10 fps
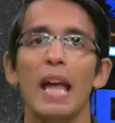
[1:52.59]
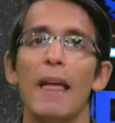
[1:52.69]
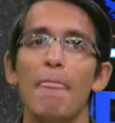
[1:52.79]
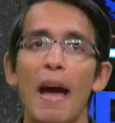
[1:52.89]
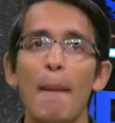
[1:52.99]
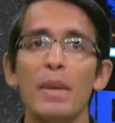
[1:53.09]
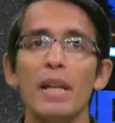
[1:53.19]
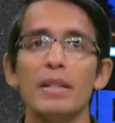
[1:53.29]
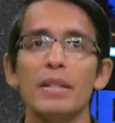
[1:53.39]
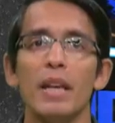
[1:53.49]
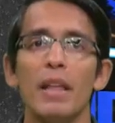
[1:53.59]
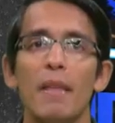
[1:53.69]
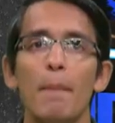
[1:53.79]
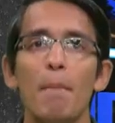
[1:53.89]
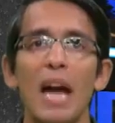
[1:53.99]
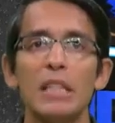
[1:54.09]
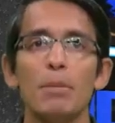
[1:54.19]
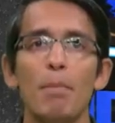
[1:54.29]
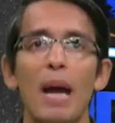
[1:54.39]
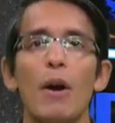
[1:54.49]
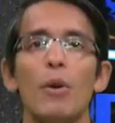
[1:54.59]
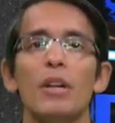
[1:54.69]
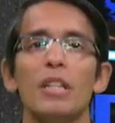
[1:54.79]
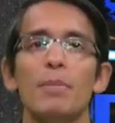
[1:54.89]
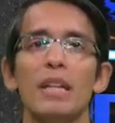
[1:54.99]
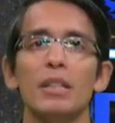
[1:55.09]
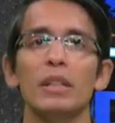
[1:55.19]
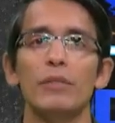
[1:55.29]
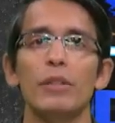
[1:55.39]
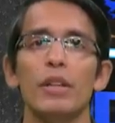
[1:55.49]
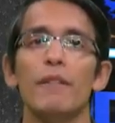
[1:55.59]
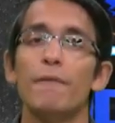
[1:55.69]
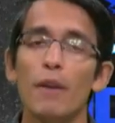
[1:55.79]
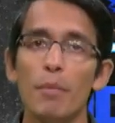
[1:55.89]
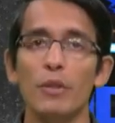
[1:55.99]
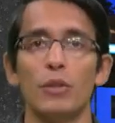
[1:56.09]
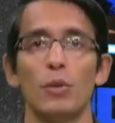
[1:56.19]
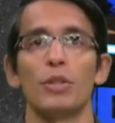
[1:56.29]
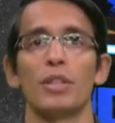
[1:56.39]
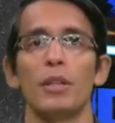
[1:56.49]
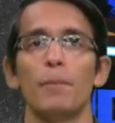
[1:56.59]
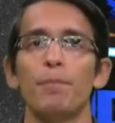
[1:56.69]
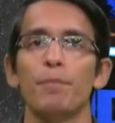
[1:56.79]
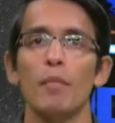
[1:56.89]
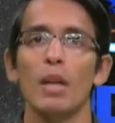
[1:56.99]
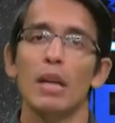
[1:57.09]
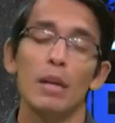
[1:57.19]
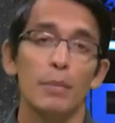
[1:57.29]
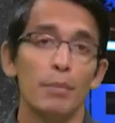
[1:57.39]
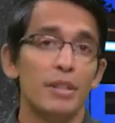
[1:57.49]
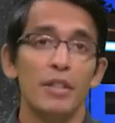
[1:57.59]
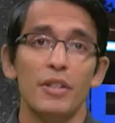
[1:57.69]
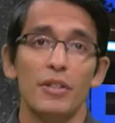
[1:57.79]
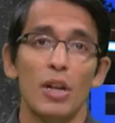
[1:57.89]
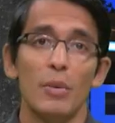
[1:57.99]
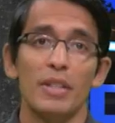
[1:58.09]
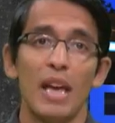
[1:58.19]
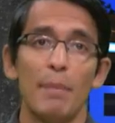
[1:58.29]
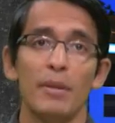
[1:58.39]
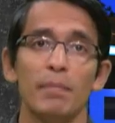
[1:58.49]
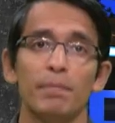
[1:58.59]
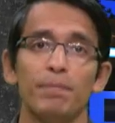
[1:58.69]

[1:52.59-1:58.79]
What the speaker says: and that means that maximum power is being delivered from the solar cell. But does this always happen?